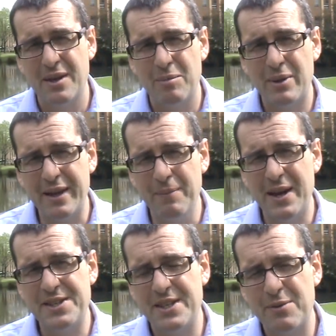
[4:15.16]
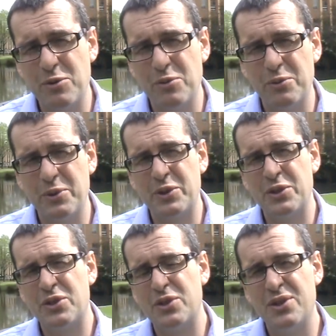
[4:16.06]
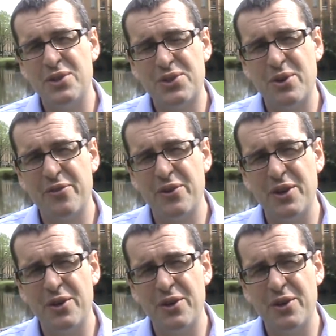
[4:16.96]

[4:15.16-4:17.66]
black magic will use to refer